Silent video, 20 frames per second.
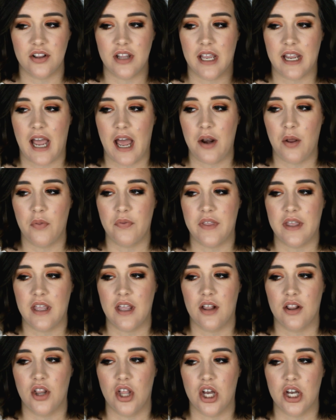Like, I don't think
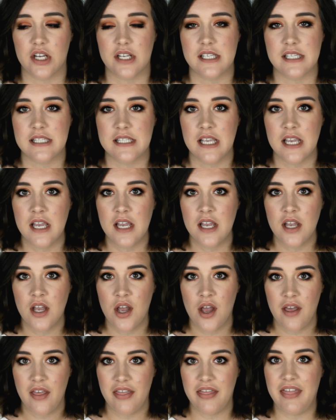it looks
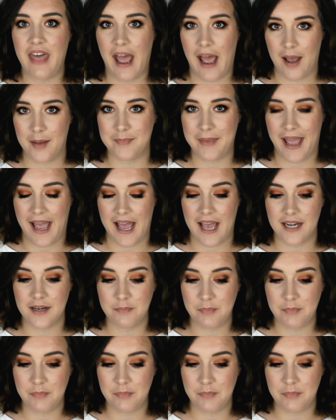that bad,